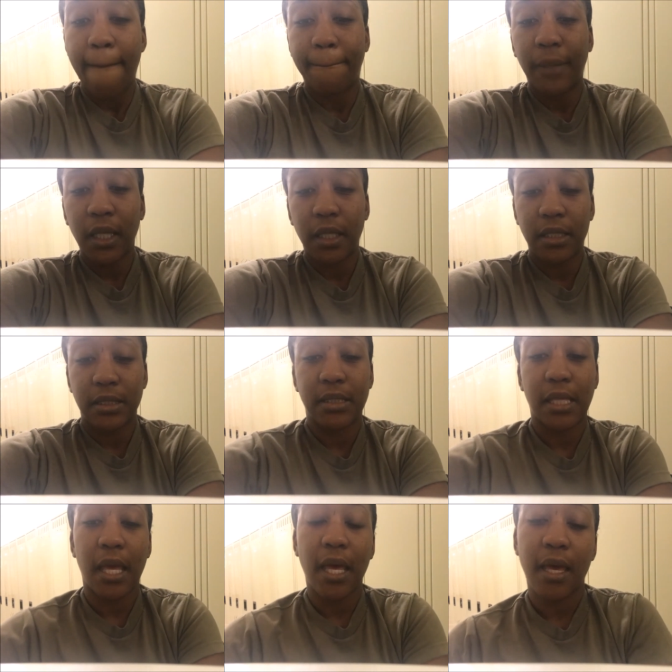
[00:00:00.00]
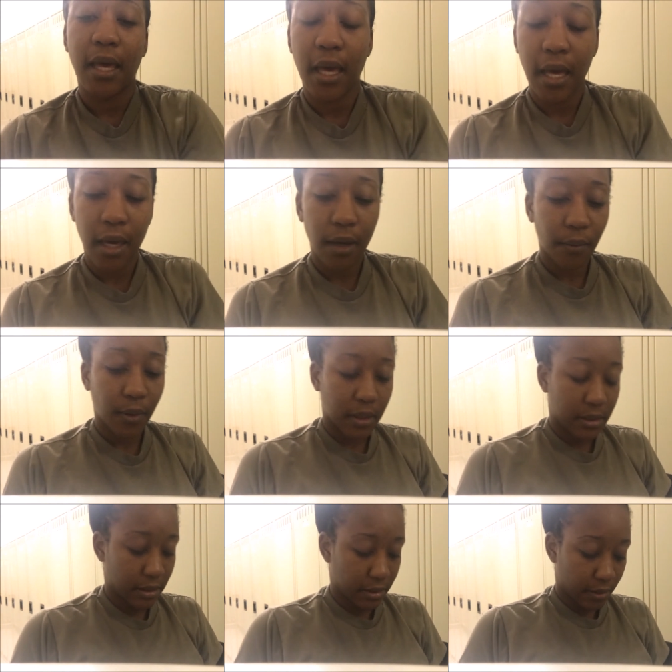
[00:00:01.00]
But I
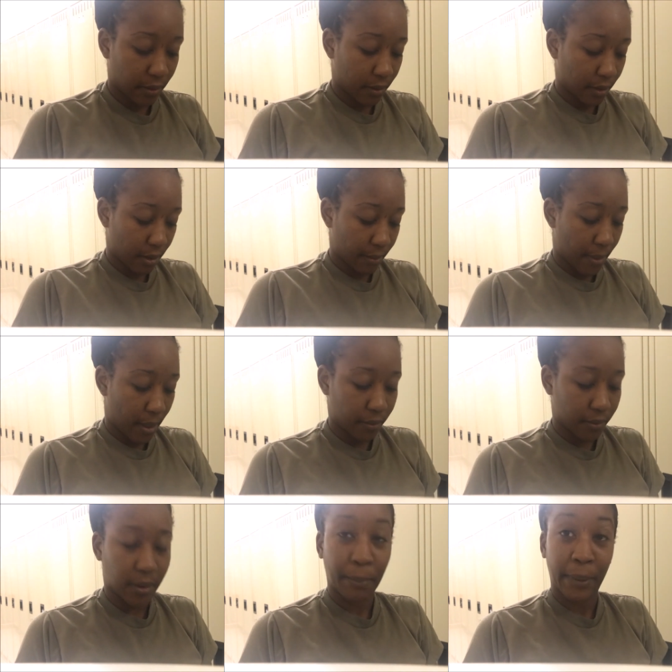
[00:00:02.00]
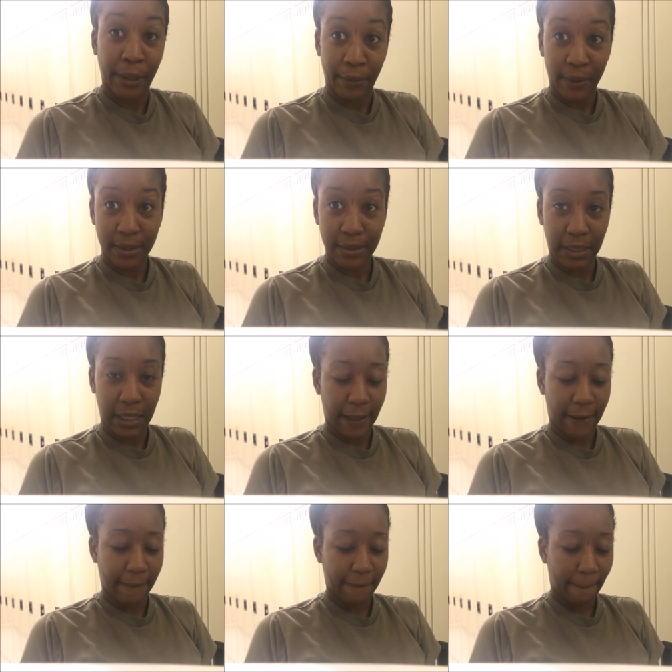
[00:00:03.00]
wanted to talk about the barracks
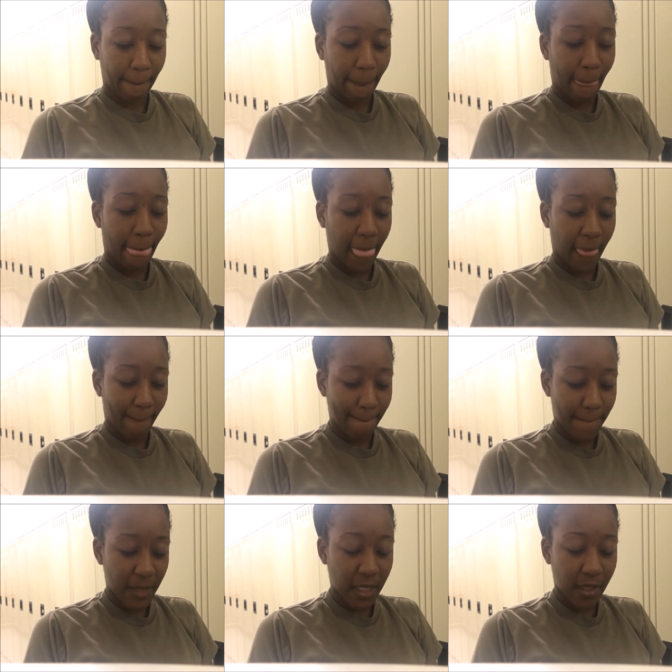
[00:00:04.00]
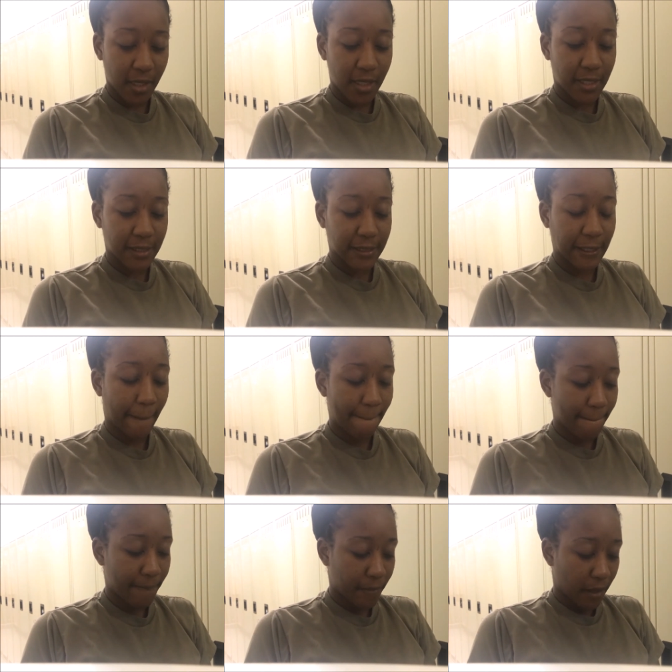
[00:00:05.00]
life because
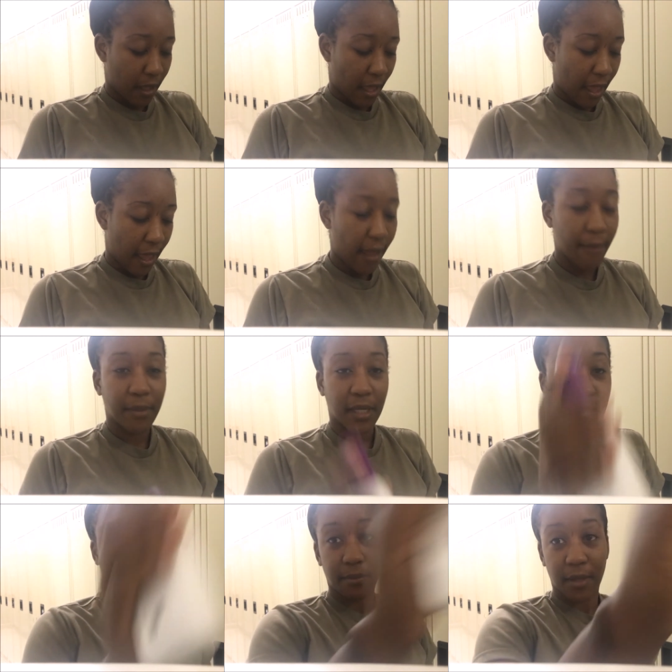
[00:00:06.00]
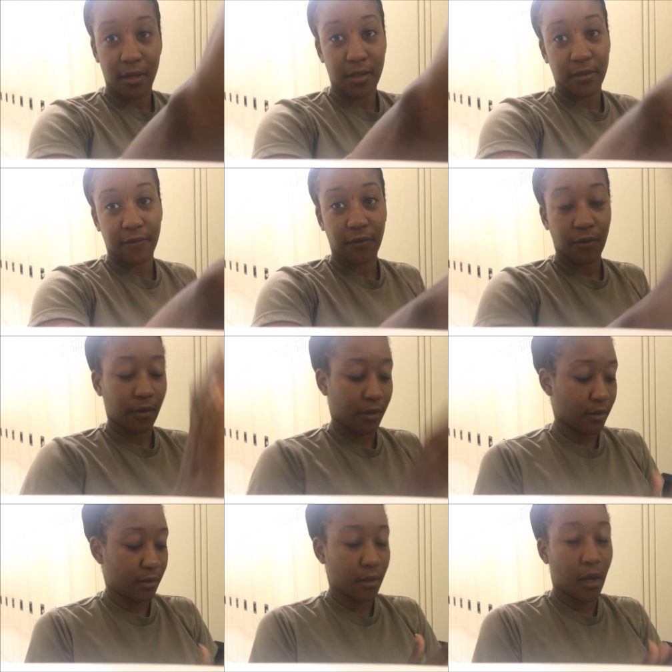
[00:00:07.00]
I have been out the barracks
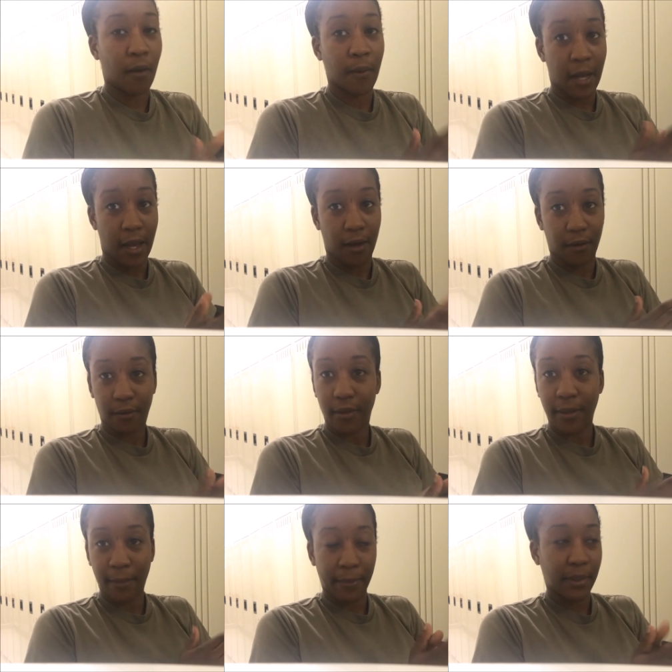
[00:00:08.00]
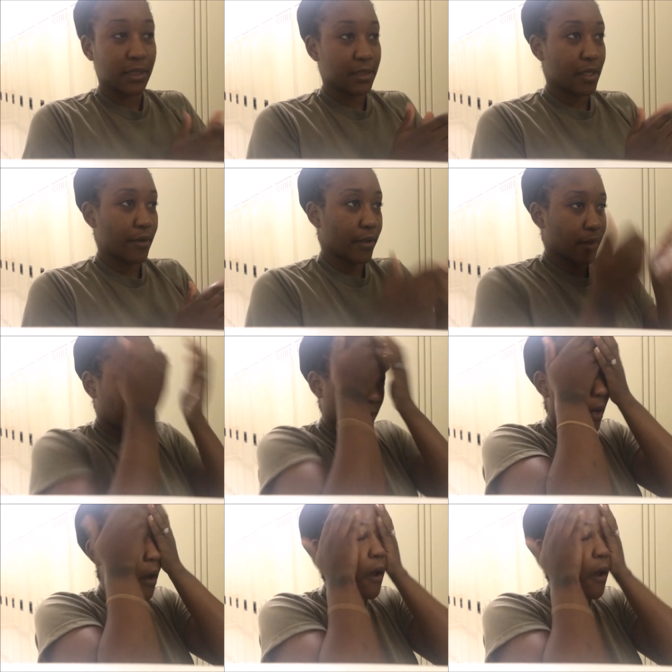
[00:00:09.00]
for a while in my military career.